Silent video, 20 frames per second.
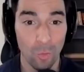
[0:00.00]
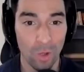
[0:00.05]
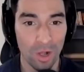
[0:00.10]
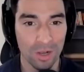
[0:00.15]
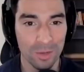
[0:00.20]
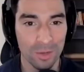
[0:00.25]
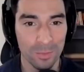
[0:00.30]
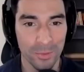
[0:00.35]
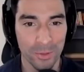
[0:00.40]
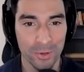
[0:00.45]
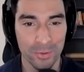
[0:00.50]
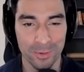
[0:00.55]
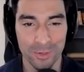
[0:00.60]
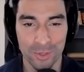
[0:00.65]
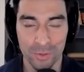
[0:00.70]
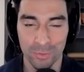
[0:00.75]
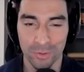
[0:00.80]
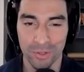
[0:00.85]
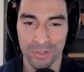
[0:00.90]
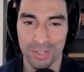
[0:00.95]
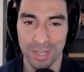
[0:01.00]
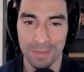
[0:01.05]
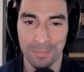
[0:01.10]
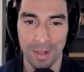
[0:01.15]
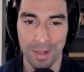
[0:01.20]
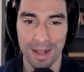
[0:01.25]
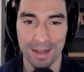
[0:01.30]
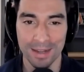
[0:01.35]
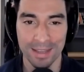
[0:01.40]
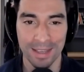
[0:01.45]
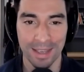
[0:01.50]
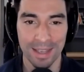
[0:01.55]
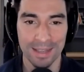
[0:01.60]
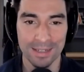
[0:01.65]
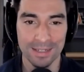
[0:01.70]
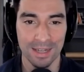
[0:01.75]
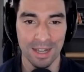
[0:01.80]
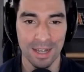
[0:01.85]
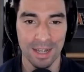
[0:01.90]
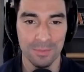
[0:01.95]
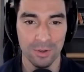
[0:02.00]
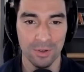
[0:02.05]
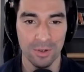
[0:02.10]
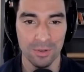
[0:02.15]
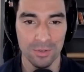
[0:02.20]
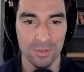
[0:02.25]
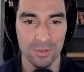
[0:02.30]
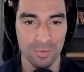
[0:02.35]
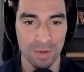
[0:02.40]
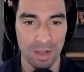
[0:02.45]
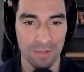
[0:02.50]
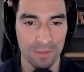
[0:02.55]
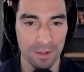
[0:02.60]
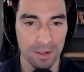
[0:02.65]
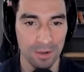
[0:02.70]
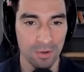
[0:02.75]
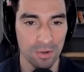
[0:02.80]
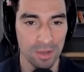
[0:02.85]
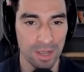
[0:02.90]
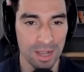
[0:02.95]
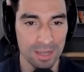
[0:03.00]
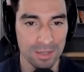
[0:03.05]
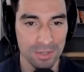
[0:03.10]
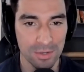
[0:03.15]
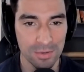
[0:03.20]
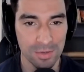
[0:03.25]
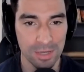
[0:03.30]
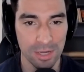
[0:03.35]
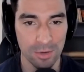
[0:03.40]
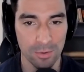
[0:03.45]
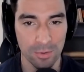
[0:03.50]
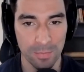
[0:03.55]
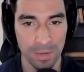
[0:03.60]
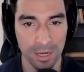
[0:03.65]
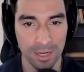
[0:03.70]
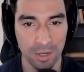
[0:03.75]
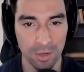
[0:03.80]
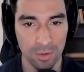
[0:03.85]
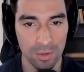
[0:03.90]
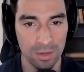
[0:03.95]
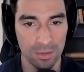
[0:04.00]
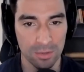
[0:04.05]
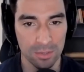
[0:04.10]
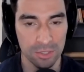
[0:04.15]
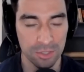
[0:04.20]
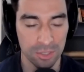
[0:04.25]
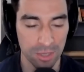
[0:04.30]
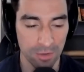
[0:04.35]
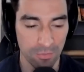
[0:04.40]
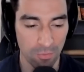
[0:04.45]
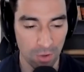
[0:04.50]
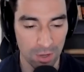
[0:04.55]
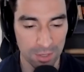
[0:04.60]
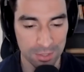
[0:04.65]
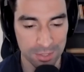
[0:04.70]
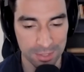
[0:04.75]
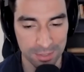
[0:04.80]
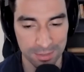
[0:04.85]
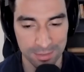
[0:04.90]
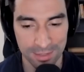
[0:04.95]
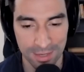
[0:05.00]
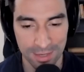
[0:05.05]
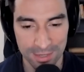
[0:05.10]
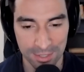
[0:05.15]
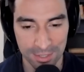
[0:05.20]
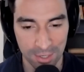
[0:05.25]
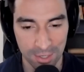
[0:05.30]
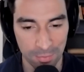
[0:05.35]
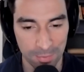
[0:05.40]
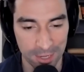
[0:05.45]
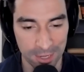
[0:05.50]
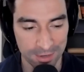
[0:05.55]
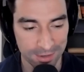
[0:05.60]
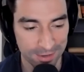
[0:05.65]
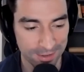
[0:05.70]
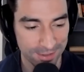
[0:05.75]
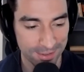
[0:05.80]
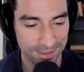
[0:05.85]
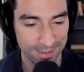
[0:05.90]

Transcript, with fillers: Welcome to the Commercial Real Estate Podcast. I'm your host, Raphael Collazo, here with my co host, Jeff Walston. How's it going, man?